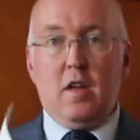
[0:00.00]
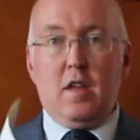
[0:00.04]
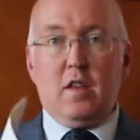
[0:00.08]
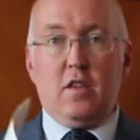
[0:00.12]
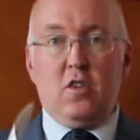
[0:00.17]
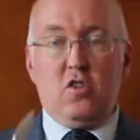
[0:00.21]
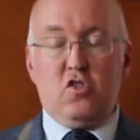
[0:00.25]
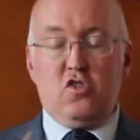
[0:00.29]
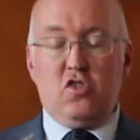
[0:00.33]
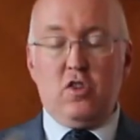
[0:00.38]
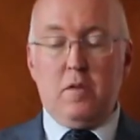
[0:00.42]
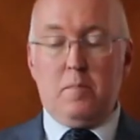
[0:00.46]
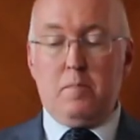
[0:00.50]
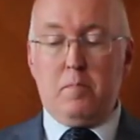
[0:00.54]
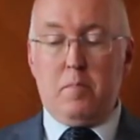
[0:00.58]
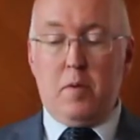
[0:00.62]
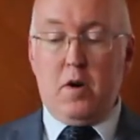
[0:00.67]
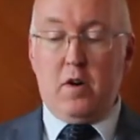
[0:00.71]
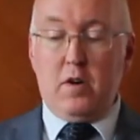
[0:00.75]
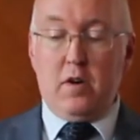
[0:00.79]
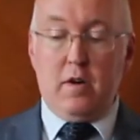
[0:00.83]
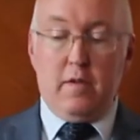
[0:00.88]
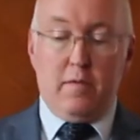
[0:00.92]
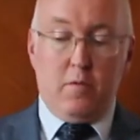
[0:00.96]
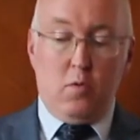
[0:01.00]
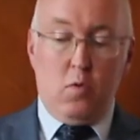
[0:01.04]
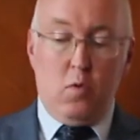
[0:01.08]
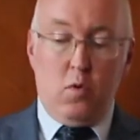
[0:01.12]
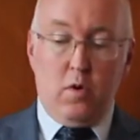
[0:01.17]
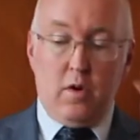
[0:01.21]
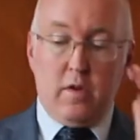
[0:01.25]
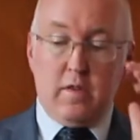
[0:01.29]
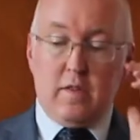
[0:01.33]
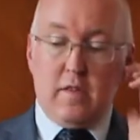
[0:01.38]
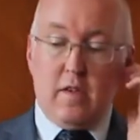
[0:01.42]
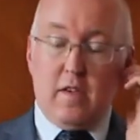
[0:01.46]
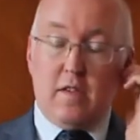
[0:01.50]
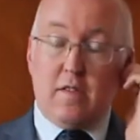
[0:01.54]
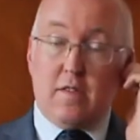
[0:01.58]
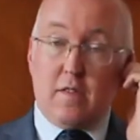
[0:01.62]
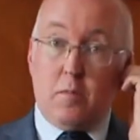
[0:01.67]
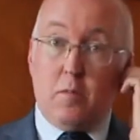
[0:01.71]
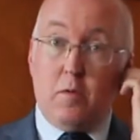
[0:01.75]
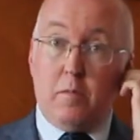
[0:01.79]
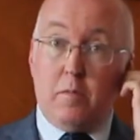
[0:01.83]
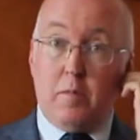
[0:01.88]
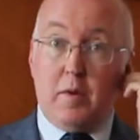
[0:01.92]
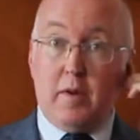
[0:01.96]
The ship part, of course, is the
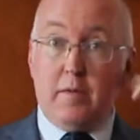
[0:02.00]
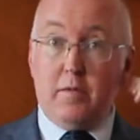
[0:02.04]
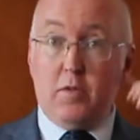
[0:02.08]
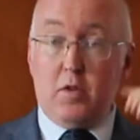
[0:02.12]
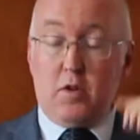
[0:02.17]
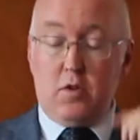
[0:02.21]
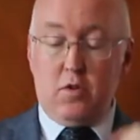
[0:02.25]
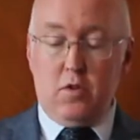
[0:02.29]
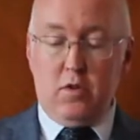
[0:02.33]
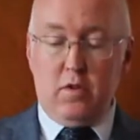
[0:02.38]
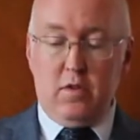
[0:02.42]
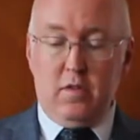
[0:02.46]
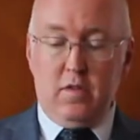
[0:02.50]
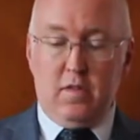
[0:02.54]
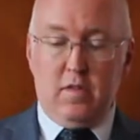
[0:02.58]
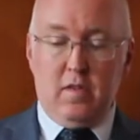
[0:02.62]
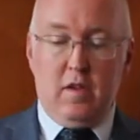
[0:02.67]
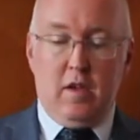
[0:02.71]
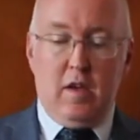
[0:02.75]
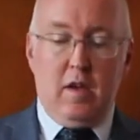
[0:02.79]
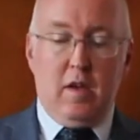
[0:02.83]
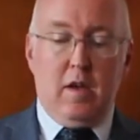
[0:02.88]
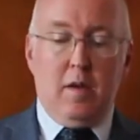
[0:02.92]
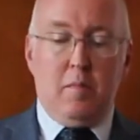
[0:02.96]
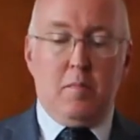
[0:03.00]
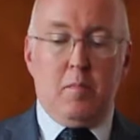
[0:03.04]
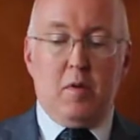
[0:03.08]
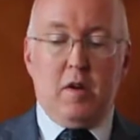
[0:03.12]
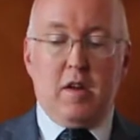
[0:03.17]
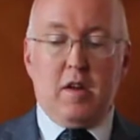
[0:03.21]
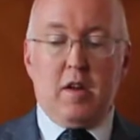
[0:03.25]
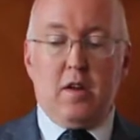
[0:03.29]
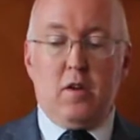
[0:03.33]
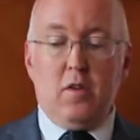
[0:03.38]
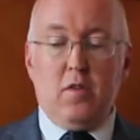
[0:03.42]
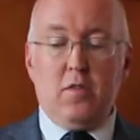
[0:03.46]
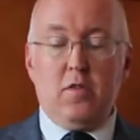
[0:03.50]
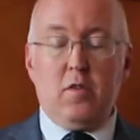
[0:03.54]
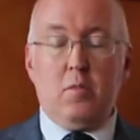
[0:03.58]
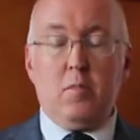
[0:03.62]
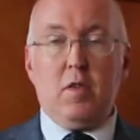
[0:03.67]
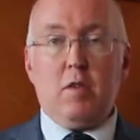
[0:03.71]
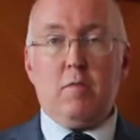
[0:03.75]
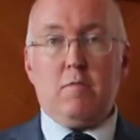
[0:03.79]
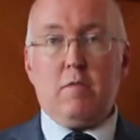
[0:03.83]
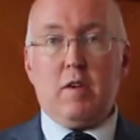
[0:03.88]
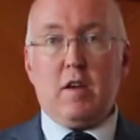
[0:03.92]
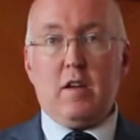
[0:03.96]
movement of the goods, but it can also be
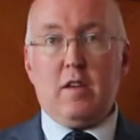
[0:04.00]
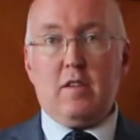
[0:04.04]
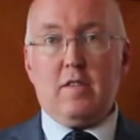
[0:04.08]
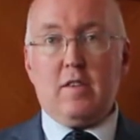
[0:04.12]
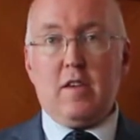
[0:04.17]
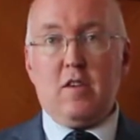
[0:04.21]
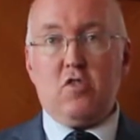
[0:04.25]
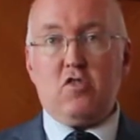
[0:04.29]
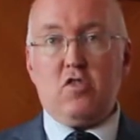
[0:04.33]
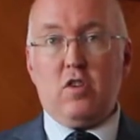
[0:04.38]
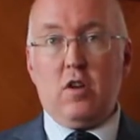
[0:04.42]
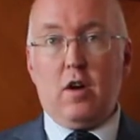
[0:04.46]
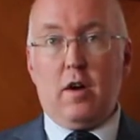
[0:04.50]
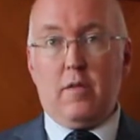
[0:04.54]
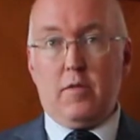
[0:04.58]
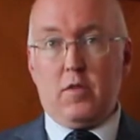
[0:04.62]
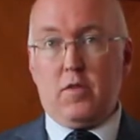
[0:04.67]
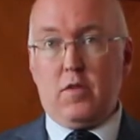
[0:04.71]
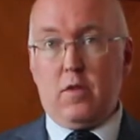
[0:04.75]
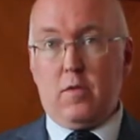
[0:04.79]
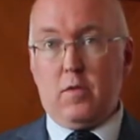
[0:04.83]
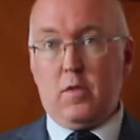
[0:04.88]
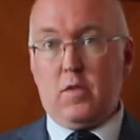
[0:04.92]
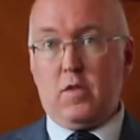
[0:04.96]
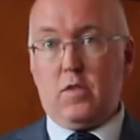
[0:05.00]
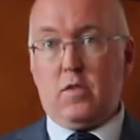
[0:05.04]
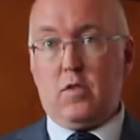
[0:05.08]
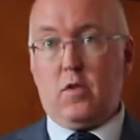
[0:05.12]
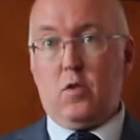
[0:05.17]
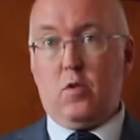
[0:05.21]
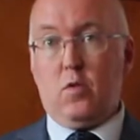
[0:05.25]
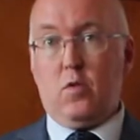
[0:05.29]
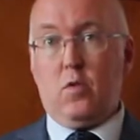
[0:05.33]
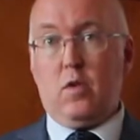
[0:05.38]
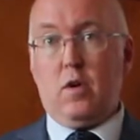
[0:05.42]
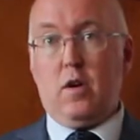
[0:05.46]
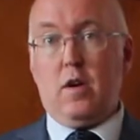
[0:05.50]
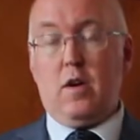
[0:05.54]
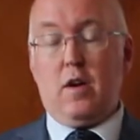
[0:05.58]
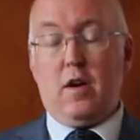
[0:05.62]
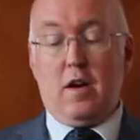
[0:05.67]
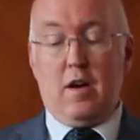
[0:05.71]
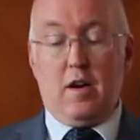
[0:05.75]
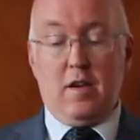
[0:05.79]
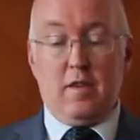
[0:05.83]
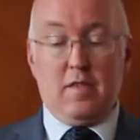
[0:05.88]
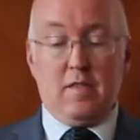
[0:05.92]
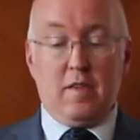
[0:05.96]
the realization of a service. So
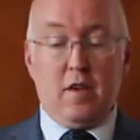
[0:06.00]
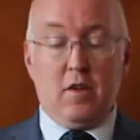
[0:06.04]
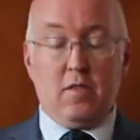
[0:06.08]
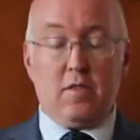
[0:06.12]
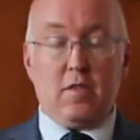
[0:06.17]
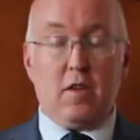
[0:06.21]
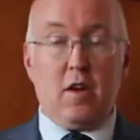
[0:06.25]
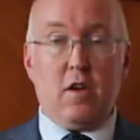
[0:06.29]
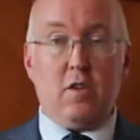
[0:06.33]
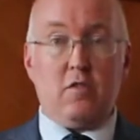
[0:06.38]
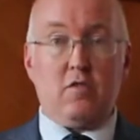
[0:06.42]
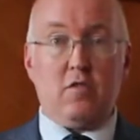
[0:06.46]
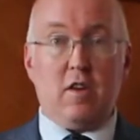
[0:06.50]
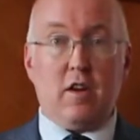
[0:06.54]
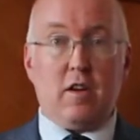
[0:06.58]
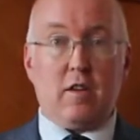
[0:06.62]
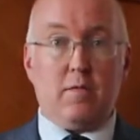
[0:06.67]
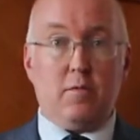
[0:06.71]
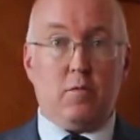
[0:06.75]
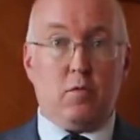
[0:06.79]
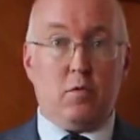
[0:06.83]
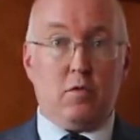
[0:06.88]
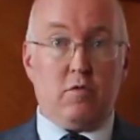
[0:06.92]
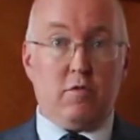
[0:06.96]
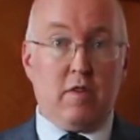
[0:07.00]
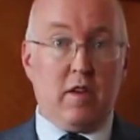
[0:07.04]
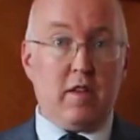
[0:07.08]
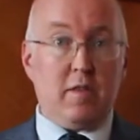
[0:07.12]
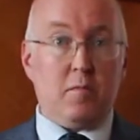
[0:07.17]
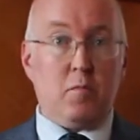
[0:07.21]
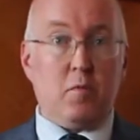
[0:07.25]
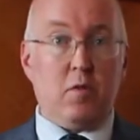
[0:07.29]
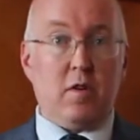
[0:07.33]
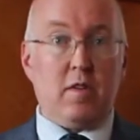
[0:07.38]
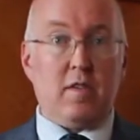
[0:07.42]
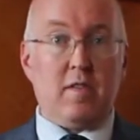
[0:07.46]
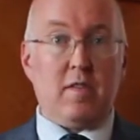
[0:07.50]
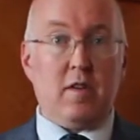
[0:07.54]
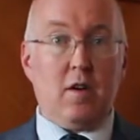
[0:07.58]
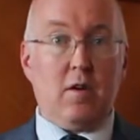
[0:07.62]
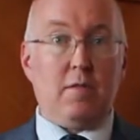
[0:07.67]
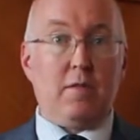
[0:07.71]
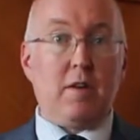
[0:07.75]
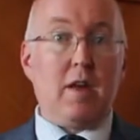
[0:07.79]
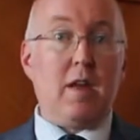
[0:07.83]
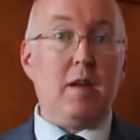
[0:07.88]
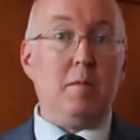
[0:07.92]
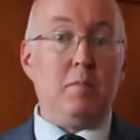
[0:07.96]
a sales contract for transport
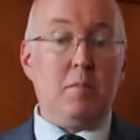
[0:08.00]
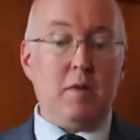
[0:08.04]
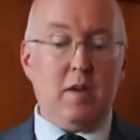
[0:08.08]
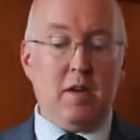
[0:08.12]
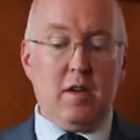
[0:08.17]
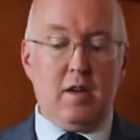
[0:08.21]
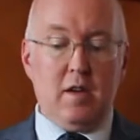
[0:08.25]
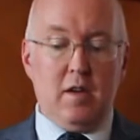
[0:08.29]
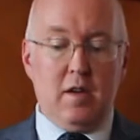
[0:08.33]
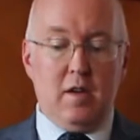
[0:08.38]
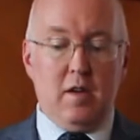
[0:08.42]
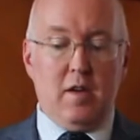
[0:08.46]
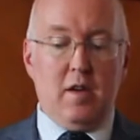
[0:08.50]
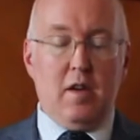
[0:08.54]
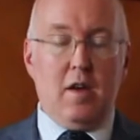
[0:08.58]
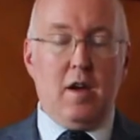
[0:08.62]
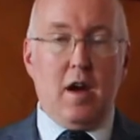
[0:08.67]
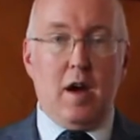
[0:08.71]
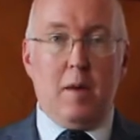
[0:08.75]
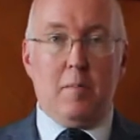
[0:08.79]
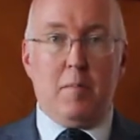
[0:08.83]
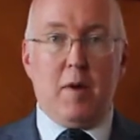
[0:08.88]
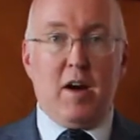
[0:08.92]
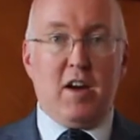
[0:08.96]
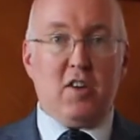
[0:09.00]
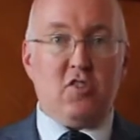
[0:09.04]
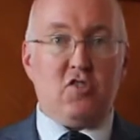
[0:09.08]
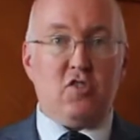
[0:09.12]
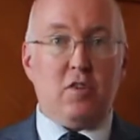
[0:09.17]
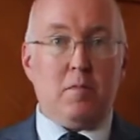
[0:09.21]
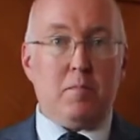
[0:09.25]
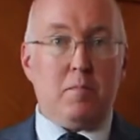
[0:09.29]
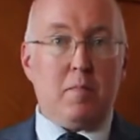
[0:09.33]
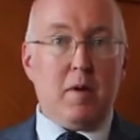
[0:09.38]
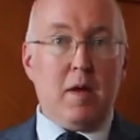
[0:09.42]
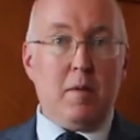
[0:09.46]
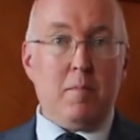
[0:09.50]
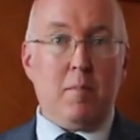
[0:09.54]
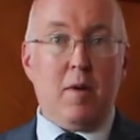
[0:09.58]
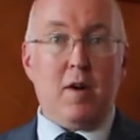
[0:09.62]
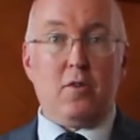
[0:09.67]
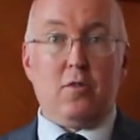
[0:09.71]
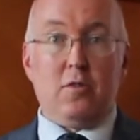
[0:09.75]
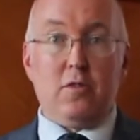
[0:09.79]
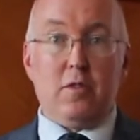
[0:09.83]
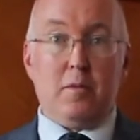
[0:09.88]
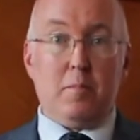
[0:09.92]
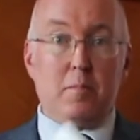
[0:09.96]
itself can be a buy, ship, pay
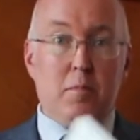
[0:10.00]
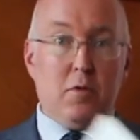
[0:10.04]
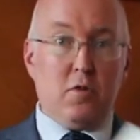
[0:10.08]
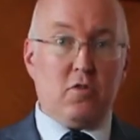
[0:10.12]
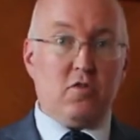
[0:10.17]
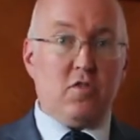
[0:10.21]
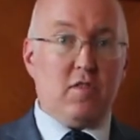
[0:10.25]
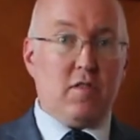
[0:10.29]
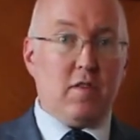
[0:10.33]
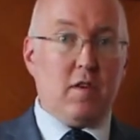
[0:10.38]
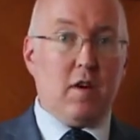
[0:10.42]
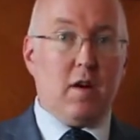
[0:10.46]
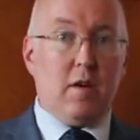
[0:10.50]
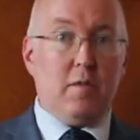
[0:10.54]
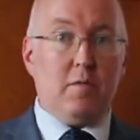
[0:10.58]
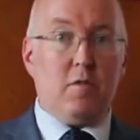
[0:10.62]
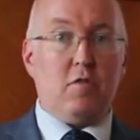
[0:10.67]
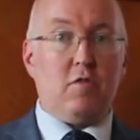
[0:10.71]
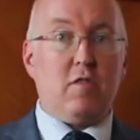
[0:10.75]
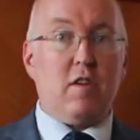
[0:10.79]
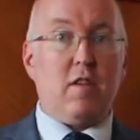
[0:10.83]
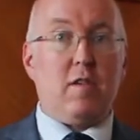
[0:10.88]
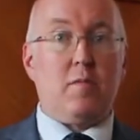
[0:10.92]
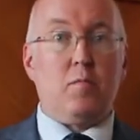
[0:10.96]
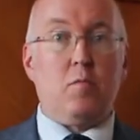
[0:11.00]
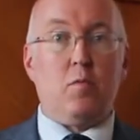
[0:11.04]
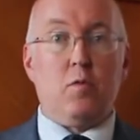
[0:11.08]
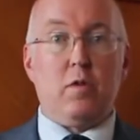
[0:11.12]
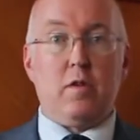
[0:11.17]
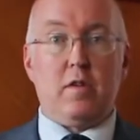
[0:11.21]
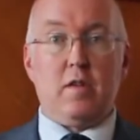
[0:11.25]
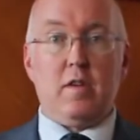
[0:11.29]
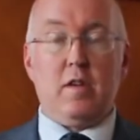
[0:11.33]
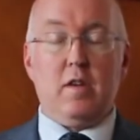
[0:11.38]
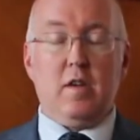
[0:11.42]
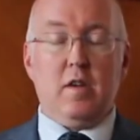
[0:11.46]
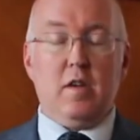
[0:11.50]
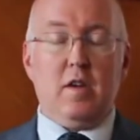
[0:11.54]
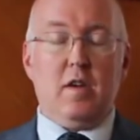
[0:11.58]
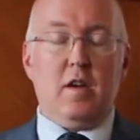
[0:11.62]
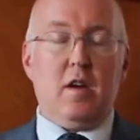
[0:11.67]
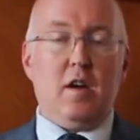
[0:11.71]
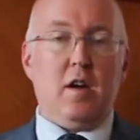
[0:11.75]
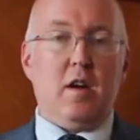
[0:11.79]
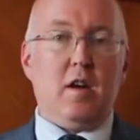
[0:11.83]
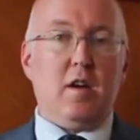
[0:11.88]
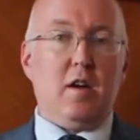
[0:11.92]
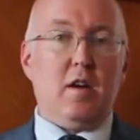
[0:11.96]
model, the purchase of the transport
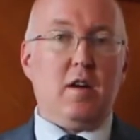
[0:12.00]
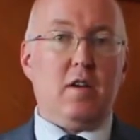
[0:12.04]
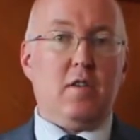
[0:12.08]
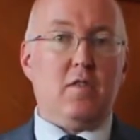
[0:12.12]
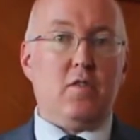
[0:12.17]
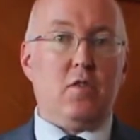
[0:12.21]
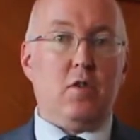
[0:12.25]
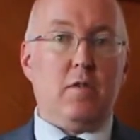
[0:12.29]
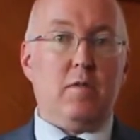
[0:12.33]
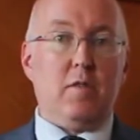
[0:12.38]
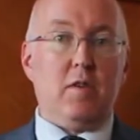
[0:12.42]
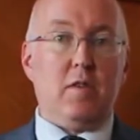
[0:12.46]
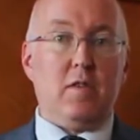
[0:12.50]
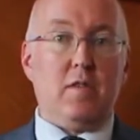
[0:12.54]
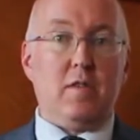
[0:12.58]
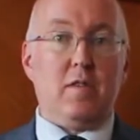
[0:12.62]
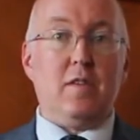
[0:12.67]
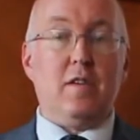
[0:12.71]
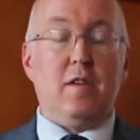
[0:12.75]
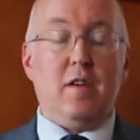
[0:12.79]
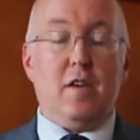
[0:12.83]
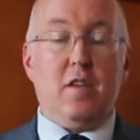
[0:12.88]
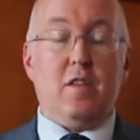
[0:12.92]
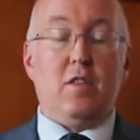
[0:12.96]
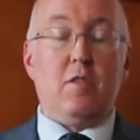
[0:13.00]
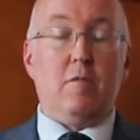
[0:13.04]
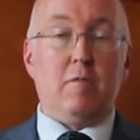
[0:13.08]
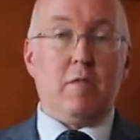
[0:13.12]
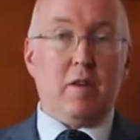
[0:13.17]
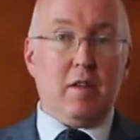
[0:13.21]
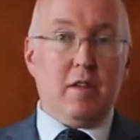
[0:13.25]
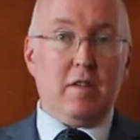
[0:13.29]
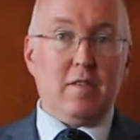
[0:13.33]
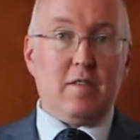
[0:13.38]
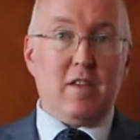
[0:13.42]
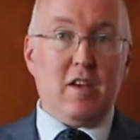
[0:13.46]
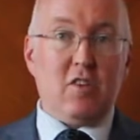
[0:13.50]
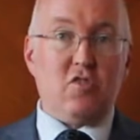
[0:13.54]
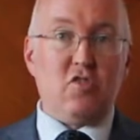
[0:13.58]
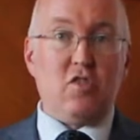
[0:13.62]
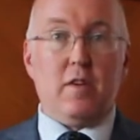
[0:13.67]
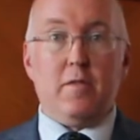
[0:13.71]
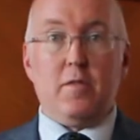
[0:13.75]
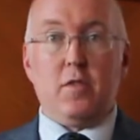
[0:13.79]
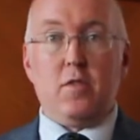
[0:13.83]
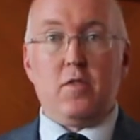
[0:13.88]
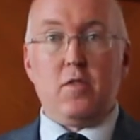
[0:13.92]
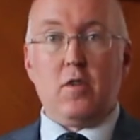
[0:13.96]
service, the realization
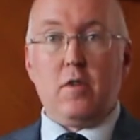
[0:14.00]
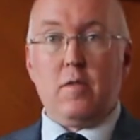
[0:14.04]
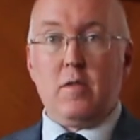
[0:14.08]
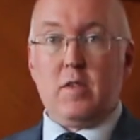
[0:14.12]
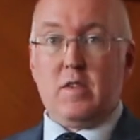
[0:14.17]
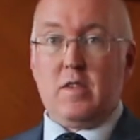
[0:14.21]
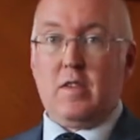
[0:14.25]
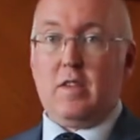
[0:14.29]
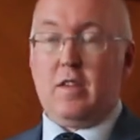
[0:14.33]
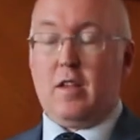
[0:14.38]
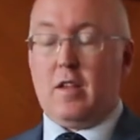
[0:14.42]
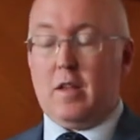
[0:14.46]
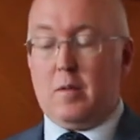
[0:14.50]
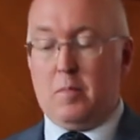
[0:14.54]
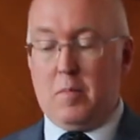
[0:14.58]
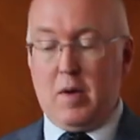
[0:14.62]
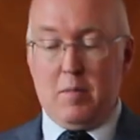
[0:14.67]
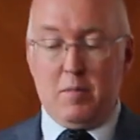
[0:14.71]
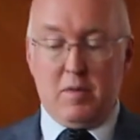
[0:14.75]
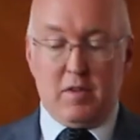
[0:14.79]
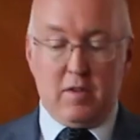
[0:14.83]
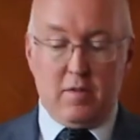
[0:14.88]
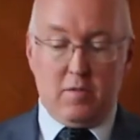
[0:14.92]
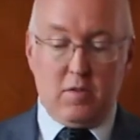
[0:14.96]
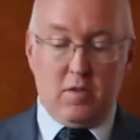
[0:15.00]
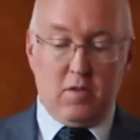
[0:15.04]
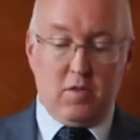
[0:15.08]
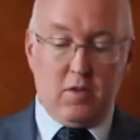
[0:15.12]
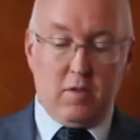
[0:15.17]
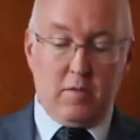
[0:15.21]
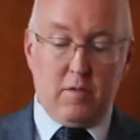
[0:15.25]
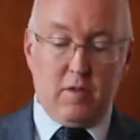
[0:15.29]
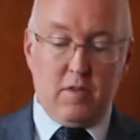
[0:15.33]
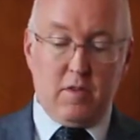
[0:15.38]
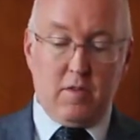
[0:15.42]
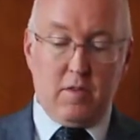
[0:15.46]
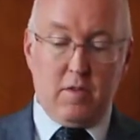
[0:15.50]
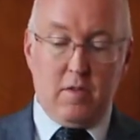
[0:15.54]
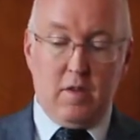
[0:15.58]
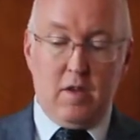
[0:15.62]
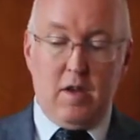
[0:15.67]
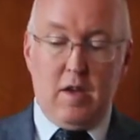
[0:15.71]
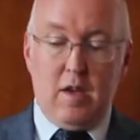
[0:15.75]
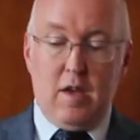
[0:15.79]
of the service, and then the payment of the service.